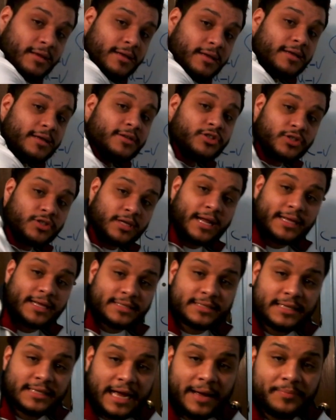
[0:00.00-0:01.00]
Should I
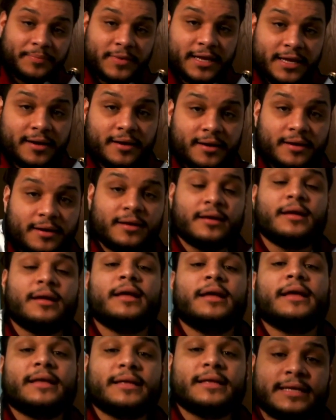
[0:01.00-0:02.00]
stop there?
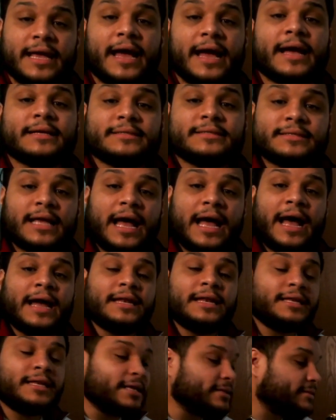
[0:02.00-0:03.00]
Yes, I
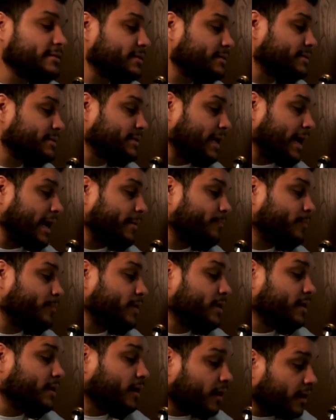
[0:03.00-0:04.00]
need to stop
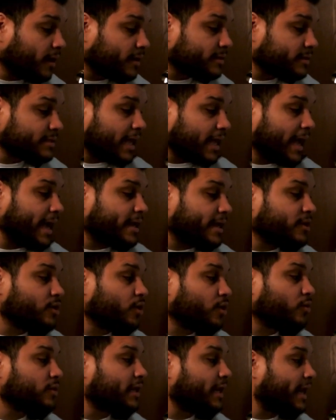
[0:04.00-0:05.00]
because I know
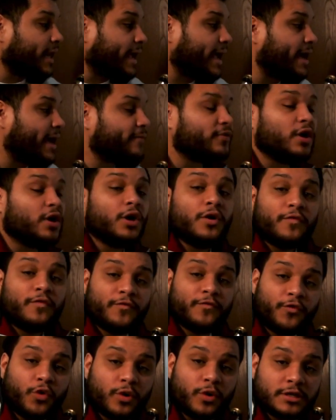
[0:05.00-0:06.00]
that I have
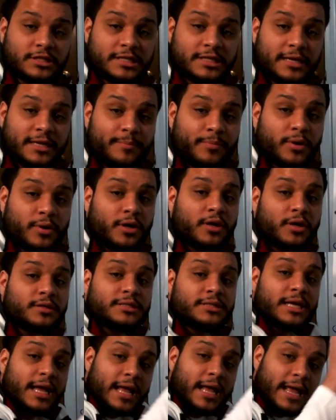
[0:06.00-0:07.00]
14 birds
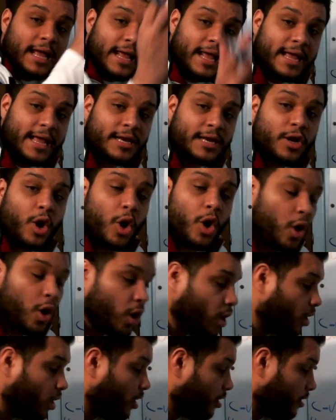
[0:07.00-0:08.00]
in
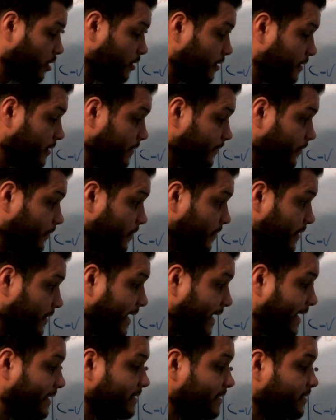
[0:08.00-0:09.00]
all. That
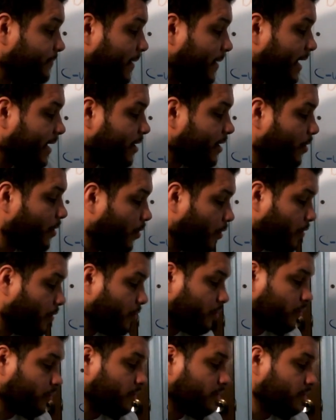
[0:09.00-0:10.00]
is my
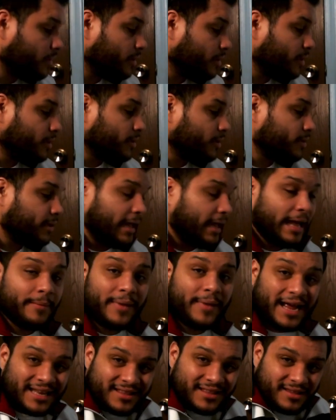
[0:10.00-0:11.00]
whole. Am
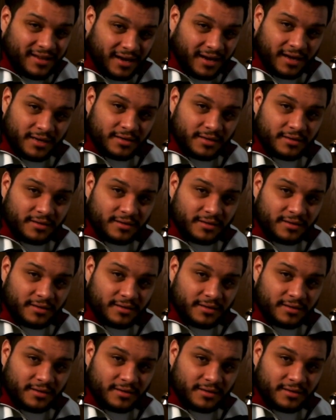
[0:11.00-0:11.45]
I done?